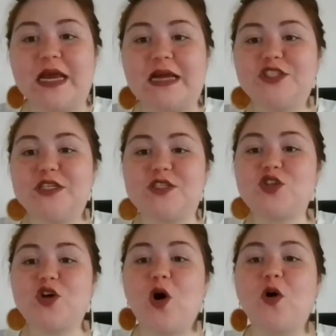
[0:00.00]
just
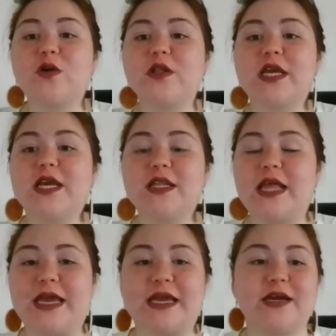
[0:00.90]
totally
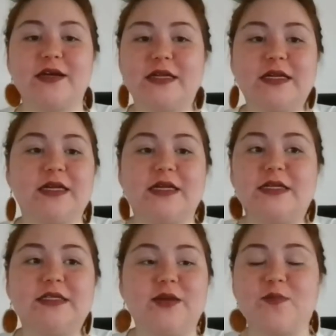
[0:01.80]
like
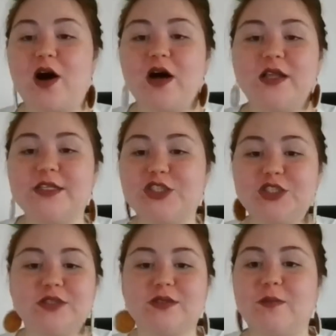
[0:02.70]
demolish
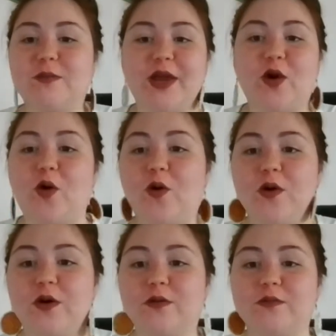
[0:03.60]
my
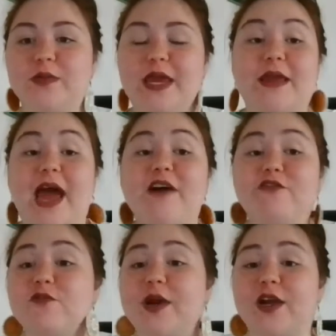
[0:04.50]
whole, like half
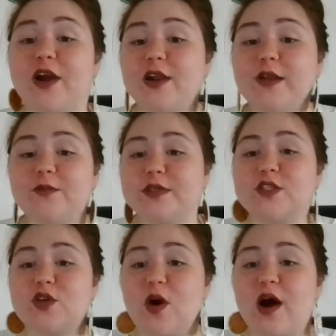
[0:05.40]
of my garden was
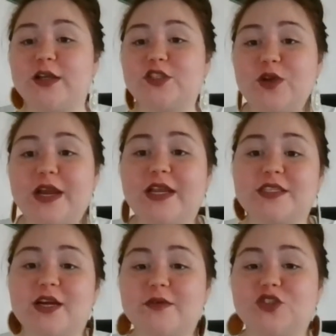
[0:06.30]
squash, right? Because
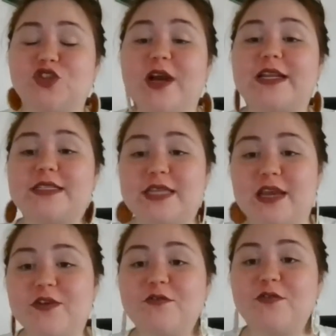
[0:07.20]
I was trying to save it